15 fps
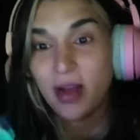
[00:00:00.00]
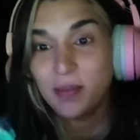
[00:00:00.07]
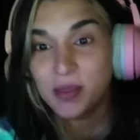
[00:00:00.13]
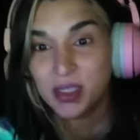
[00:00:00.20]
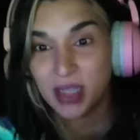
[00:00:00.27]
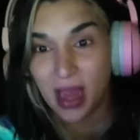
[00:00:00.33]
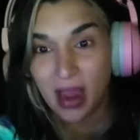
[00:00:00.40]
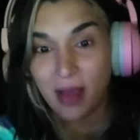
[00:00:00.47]
up
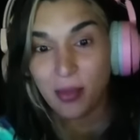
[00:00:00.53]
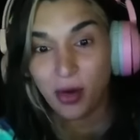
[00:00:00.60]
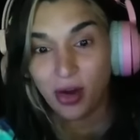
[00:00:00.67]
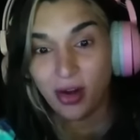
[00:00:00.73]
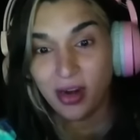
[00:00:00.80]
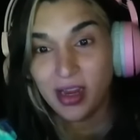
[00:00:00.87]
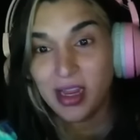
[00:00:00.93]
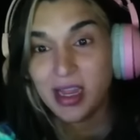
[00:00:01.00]

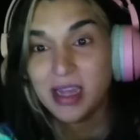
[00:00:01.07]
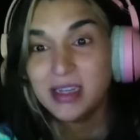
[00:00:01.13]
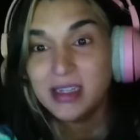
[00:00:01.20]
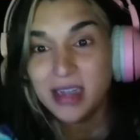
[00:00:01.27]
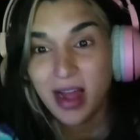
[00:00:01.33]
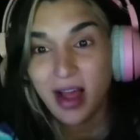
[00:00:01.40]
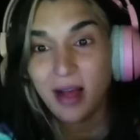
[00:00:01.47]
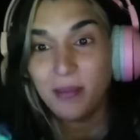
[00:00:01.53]
scammer. He
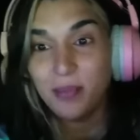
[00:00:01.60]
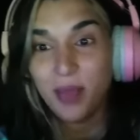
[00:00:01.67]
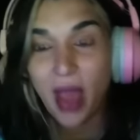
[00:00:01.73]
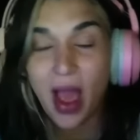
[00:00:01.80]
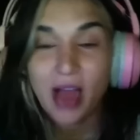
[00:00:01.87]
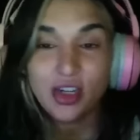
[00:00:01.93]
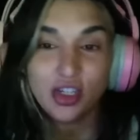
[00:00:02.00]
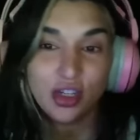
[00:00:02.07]
ended up
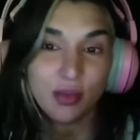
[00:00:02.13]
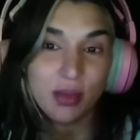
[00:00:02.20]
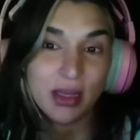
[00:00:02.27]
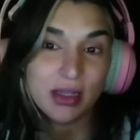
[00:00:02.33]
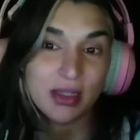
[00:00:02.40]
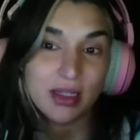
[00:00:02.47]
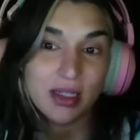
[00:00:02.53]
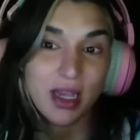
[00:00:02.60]
actually
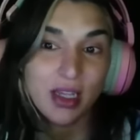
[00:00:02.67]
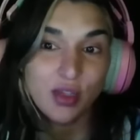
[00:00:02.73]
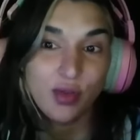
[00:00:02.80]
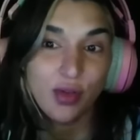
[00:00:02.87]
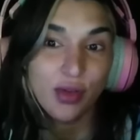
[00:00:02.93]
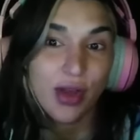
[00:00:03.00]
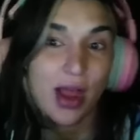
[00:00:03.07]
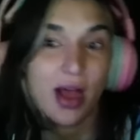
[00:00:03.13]
being
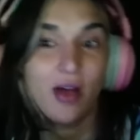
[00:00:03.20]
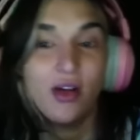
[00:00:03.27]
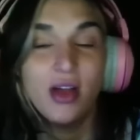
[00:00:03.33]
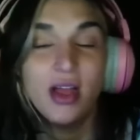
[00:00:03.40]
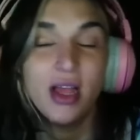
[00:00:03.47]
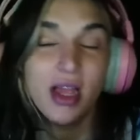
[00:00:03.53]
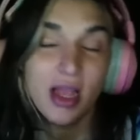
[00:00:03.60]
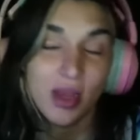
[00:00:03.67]
successful. Now,
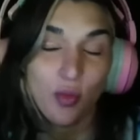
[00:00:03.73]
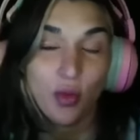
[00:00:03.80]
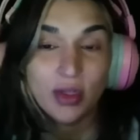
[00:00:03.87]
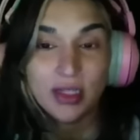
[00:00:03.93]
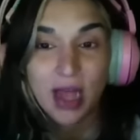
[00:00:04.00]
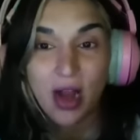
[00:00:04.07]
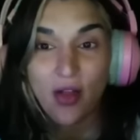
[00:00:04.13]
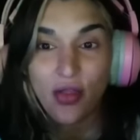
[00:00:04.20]

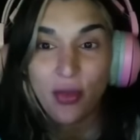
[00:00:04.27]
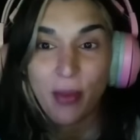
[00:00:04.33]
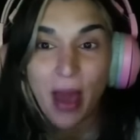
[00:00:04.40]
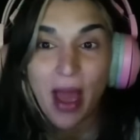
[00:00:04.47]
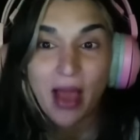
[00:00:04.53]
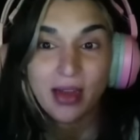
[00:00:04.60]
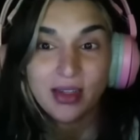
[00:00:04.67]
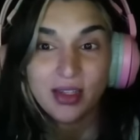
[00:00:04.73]
was that on the
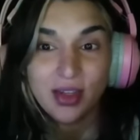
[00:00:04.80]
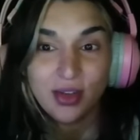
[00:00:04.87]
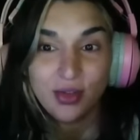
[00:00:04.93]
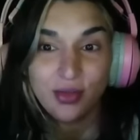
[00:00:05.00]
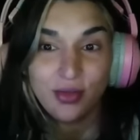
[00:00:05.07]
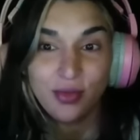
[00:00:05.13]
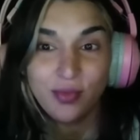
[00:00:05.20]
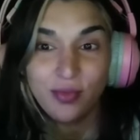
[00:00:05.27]
backs
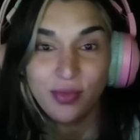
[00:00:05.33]
of,